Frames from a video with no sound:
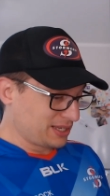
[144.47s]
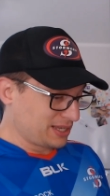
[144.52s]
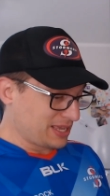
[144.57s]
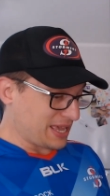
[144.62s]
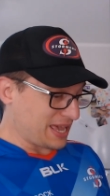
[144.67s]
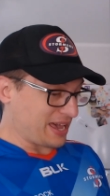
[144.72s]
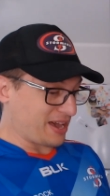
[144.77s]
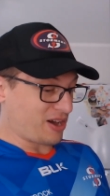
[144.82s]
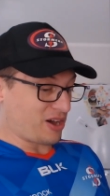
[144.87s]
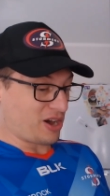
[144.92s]

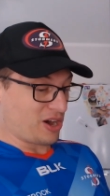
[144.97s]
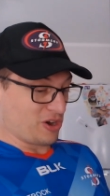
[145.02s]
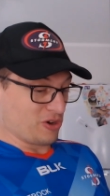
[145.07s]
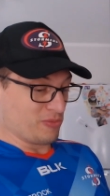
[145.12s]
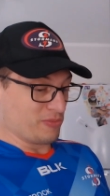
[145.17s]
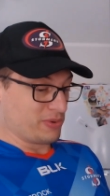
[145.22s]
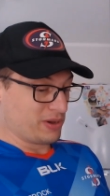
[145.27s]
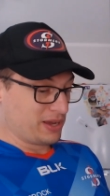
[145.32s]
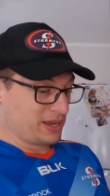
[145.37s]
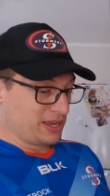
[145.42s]
at
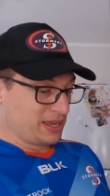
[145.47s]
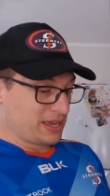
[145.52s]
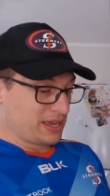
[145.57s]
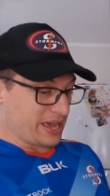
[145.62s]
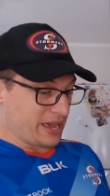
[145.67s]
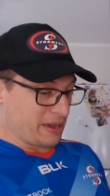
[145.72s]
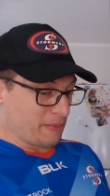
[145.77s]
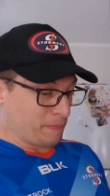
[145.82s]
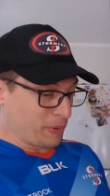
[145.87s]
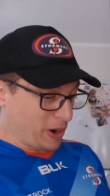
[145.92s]
home,
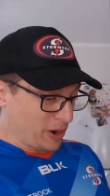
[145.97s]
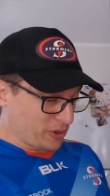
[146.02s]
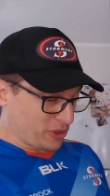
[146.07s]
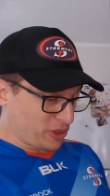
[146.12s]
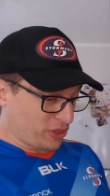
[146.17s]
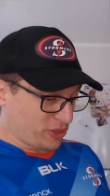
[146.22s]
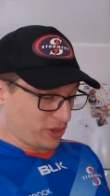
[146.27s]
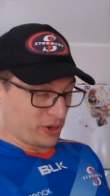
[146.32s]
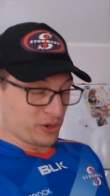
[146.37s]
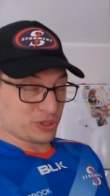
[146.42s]
and
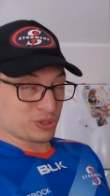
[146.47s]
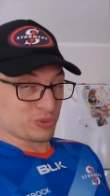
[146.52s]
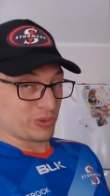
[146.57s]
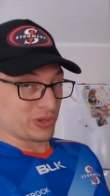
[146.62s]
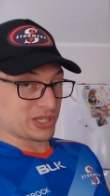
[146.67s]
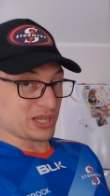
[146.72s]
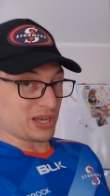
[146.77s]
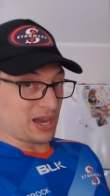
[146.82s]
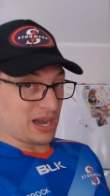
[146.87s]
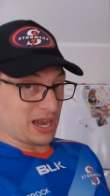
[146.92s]
both of those
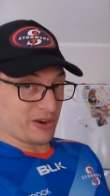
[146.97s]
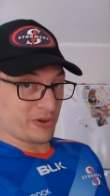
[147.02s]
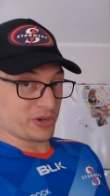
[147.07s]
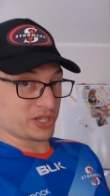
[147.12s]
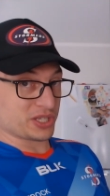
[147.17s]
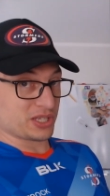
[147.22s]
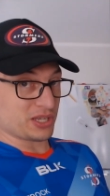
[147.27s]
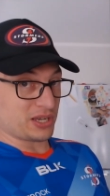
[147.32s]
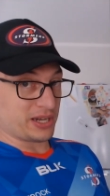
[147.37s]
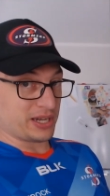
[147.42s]
were to
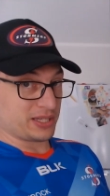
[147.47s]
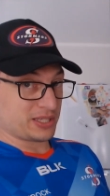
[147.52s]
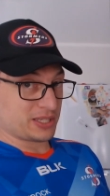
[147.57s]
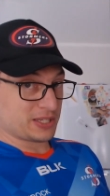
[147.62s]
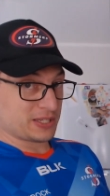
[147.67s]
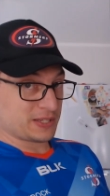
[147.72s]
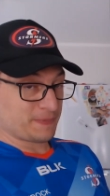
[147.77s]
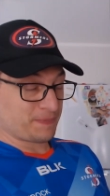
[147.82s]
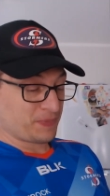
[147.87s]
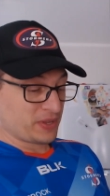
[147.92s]
Irish
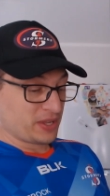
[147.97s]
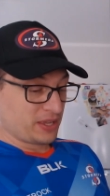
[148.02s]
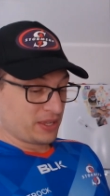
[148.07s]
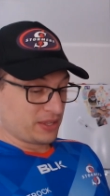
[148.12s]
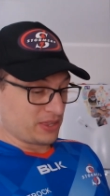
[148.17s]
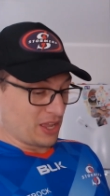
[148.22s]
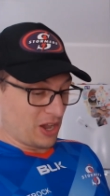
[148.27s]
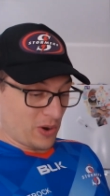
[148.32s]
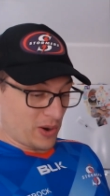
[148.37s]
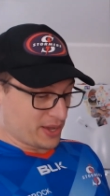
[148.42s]
sides.
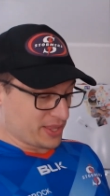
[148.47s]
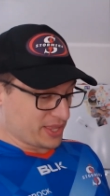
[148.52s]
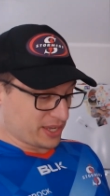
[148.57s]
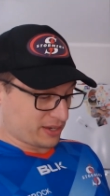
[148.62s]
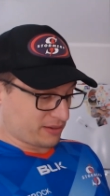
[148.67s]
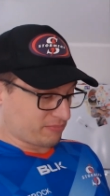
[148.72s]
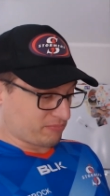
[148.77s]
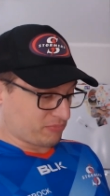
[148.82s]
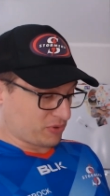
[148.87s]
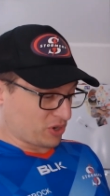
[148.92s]
No
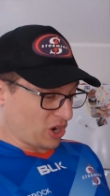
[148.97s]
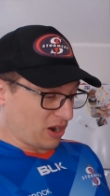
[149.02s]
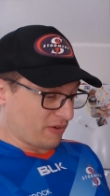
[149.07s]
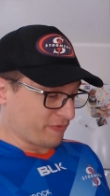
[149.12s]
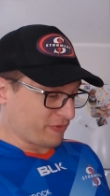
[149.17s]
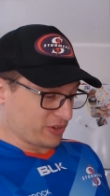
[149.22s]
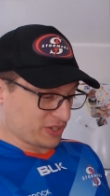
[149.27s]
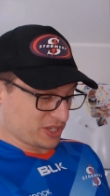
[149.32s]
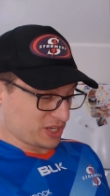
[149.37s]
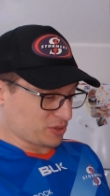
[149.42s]
other
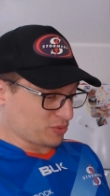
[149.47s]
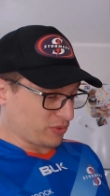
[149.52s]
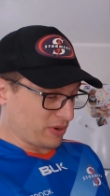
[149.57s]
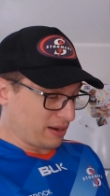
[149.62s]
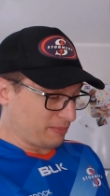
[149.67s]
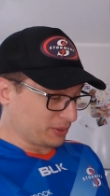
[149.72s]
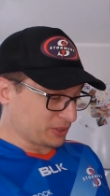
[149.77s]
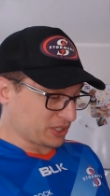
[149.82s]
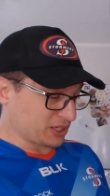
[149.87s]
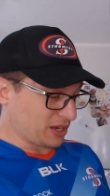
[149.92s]
conferences
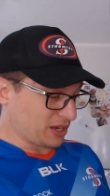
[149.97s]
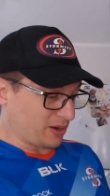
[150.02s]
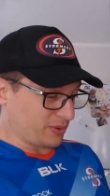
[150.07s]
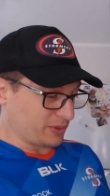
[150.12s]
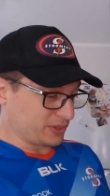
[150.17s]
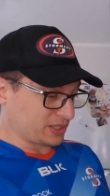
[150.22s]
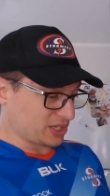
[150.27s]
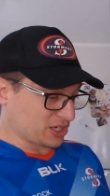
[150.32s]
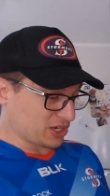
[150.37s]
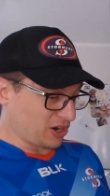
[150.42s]
were able to
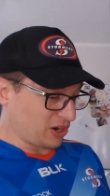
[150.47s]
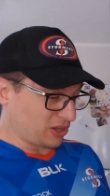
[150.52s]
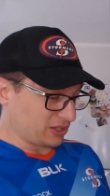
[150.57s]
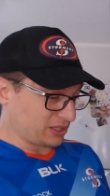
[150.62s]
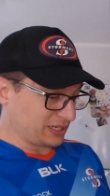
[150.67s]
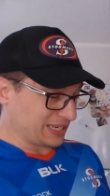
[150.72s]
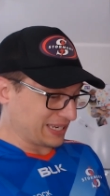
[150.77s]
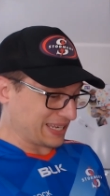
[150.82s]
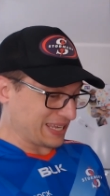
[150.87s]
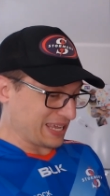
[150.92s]
go into
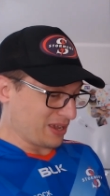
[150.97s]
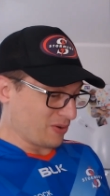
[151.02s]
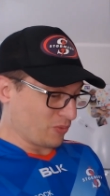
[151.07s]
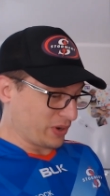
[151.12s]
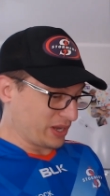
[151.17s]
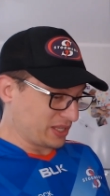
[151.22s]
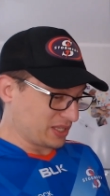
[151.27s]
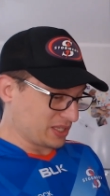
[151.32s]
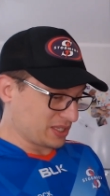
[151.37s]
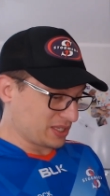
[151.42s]
Scotland and get
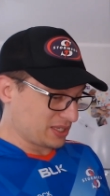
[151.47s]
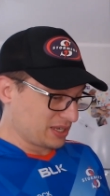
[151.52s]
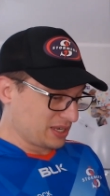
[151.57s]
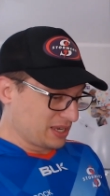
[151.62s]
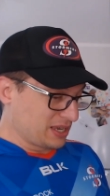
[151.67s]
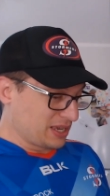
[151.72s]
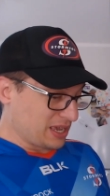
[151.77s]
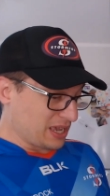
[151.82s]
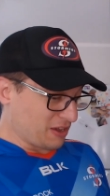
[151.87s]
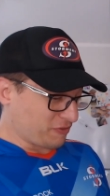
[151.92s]
wins.
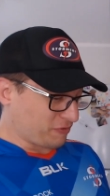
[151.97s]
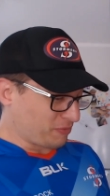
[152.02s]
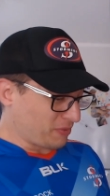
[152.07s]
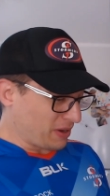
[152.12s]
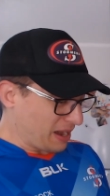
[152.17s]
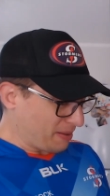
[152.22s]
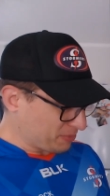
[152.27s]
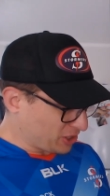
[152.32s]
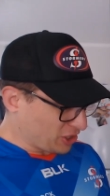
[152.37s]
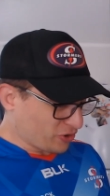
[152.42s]
If
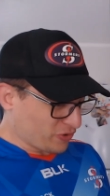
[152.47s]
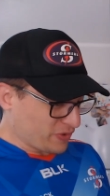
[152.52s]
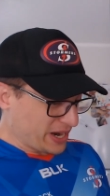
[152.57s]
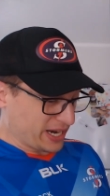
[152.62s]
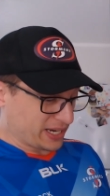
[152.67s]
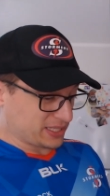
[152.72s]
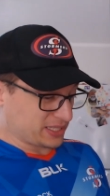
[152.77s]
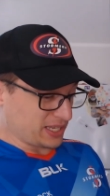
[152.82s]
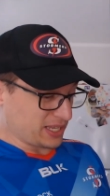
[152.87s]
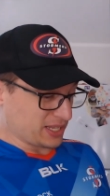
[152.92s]
I'm
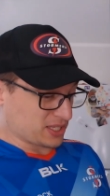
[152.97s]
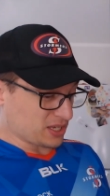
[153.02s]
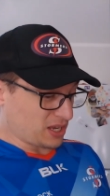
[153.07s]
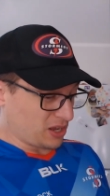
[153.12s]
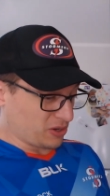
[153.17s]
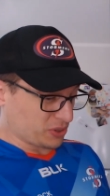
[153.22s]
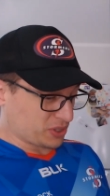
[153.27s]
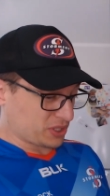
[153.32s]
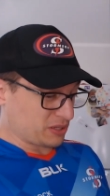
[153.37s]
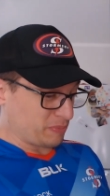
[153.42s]
correct, it's
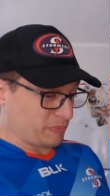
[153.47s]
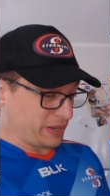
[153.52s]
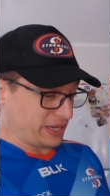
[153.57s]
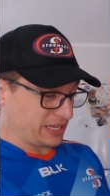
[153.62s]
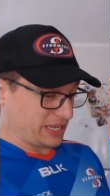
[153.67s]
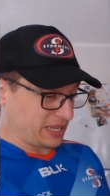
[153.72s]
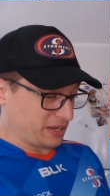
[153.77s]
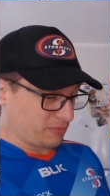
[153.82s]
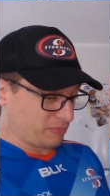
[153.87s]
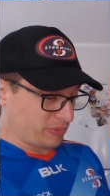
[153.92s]
Ulster
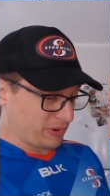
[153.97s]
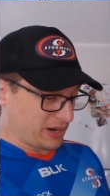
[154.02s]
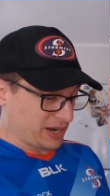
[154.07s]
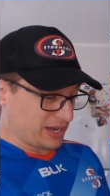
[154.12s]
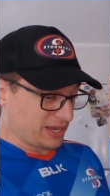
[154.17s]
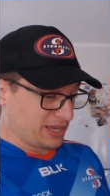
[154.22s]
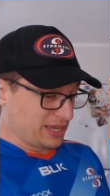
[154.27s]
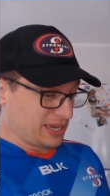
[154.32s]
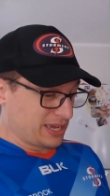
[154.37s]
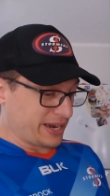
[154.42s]
beat
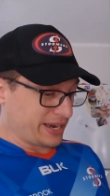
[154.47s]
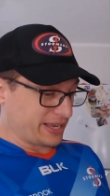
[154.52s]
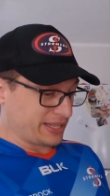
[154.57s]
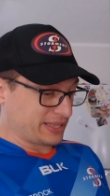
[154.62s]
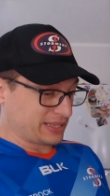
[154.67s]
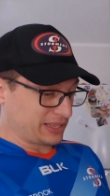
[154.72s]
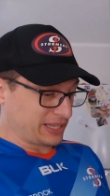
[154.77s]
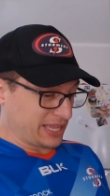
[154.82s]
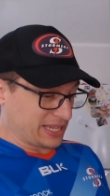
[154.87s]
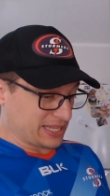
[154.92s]
Edinburgh
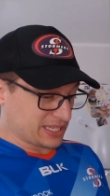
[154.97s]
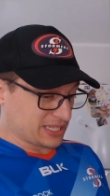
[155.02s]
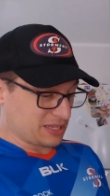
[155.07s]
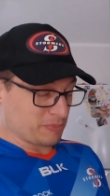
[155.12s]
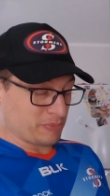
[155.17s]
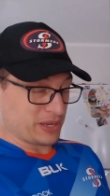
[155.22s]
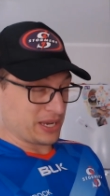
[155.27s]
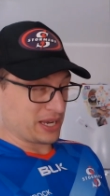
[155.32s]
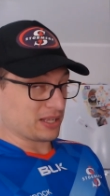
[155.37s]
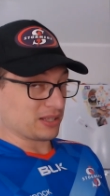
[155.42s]
and
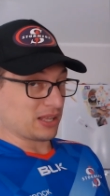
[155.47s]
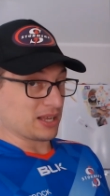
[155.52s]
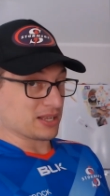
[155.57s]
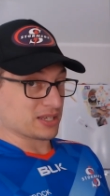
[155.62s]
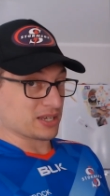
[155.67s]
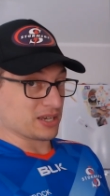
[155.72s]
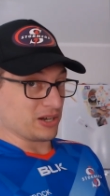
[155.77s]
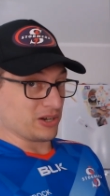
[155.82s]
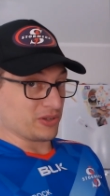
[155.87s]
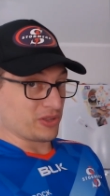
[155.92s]
Leinster beat
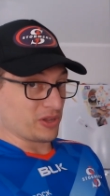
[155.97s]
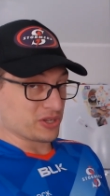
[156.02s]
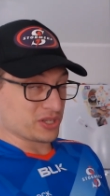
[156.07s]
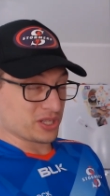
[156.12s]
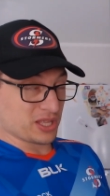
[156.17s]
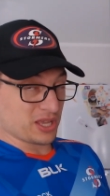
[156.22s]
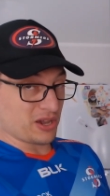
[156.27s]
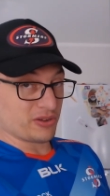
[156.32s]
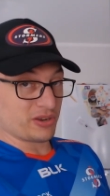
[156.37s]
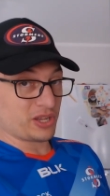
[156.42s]
Glasgow. Those
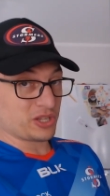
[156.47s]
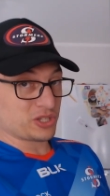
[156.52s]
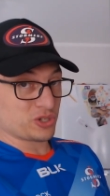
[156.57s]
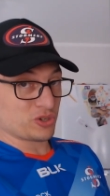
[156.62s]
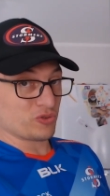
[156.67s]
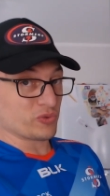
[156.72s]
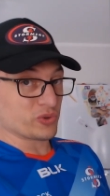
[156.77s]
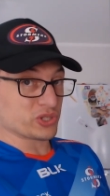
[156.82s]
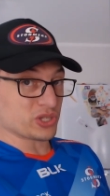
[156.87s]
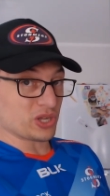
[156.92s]
are the only
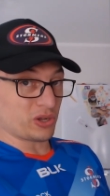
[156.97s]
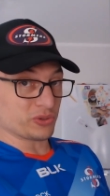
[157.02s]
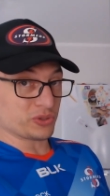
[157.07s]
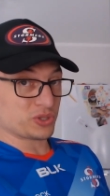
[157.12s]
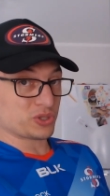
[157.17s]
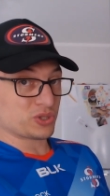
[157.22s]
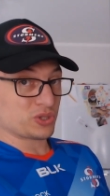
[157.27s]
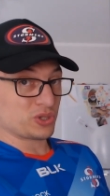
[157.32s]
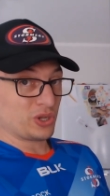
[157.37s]
2 results